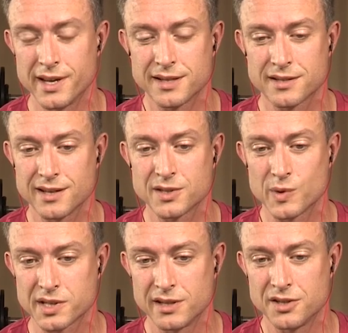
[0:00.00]
That's
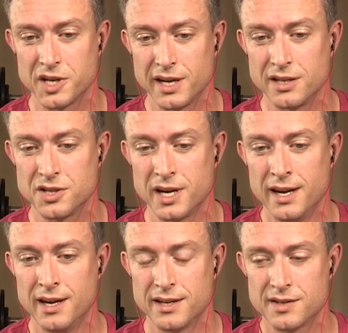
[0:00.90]
what's going to change
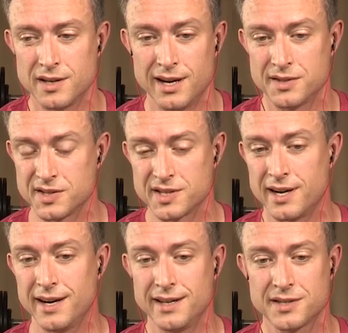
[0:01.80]

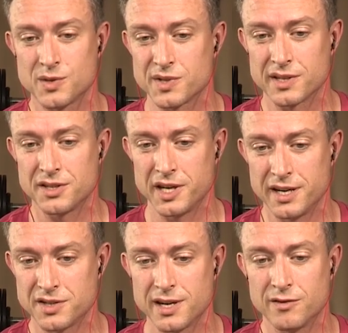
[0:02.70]
society. That's what's going to
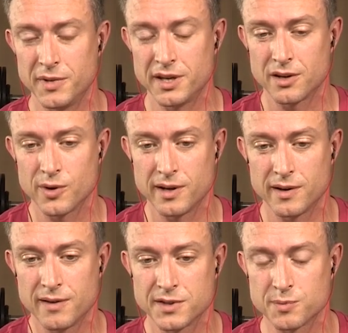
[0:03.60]
change government
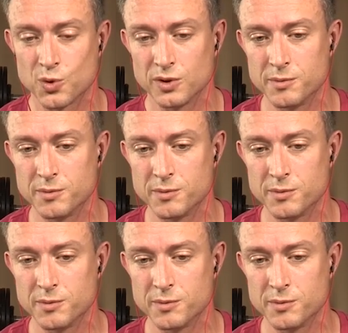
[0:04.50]
and give us more